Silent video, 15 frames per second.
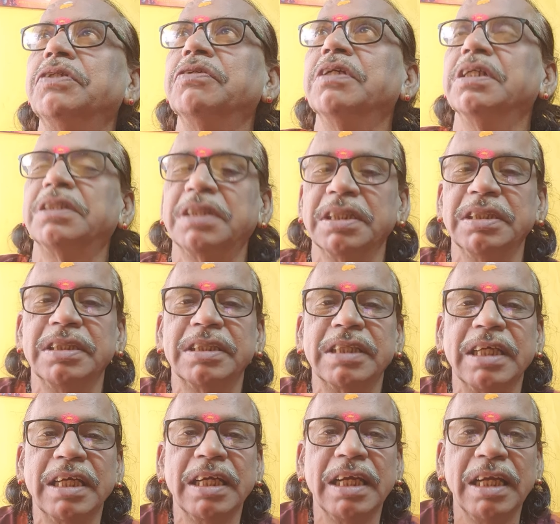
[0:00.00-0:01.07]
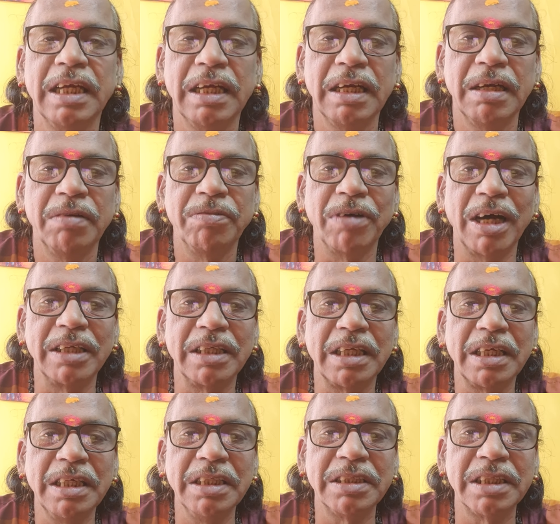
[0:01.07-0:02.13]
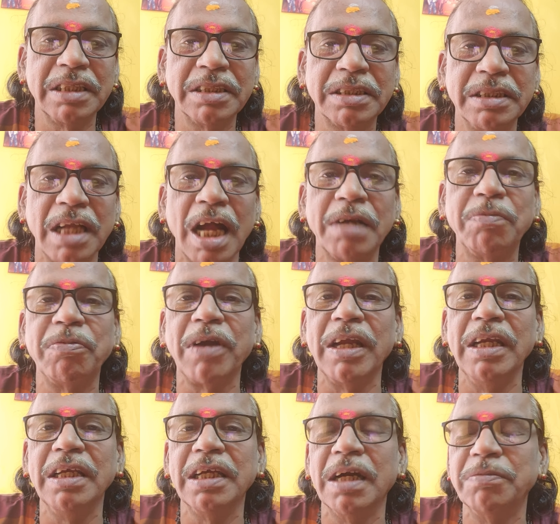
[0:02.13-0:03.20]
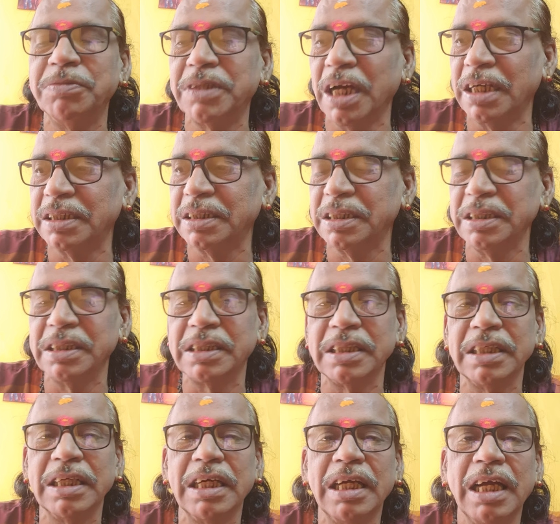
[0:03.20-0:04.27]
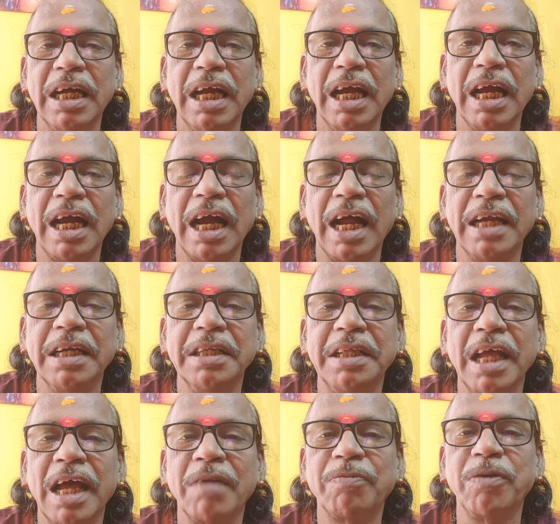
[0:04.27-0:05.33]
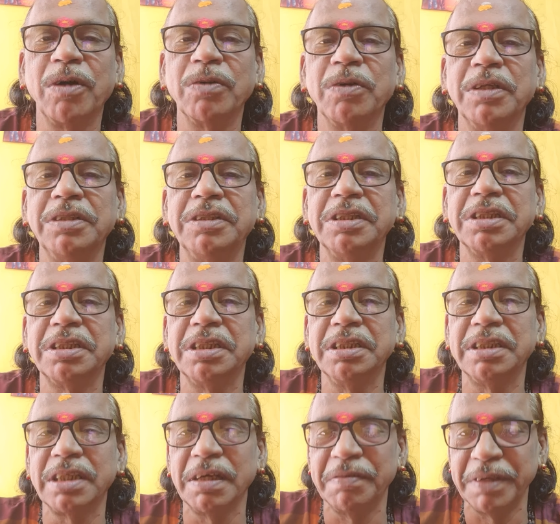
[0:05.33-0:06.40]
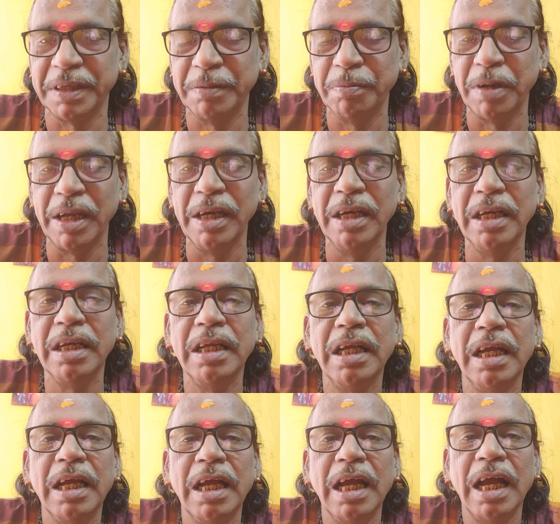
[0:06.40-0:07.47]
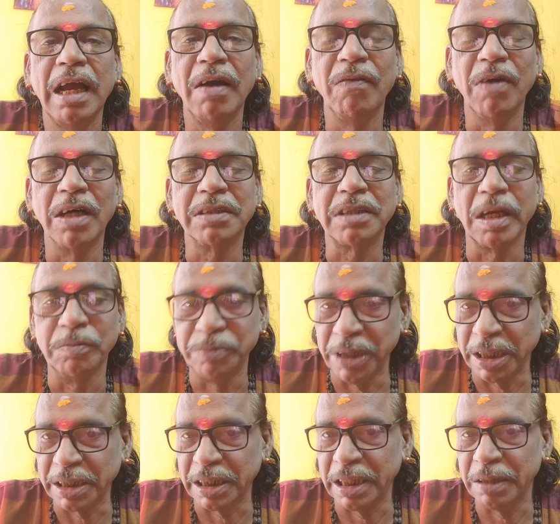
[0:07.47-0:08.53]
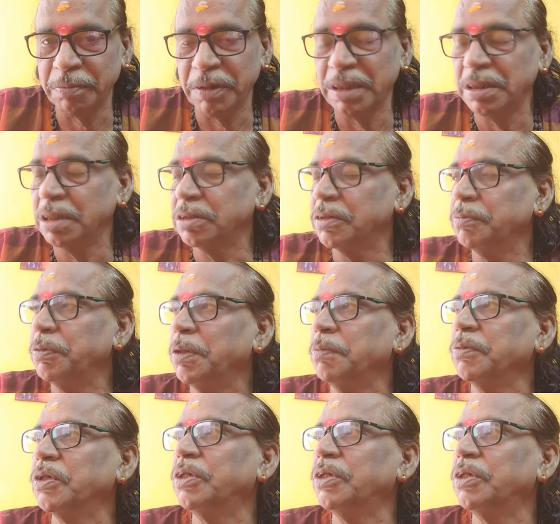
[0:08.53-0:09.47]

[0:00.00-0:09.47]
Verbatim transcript: situations uh, for the reasons not filing of charge sheet, uh, and therefore one sixty-seven bail was objected. But the Supreme